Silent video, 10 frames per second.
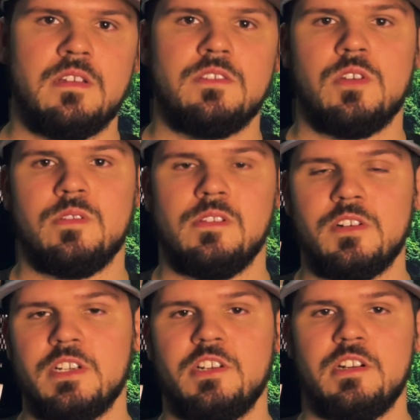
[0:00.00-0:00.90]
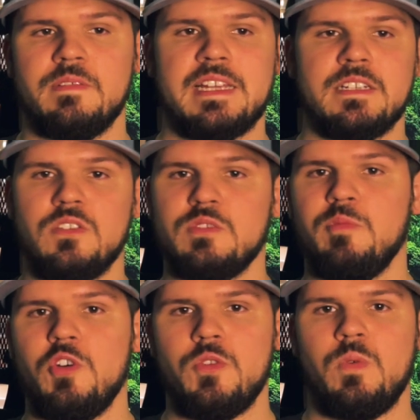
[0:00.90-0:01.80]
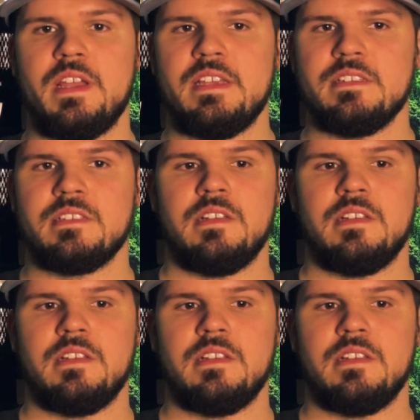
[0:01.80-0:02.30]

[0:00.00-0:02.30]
So the learning curve kind of goes both ways.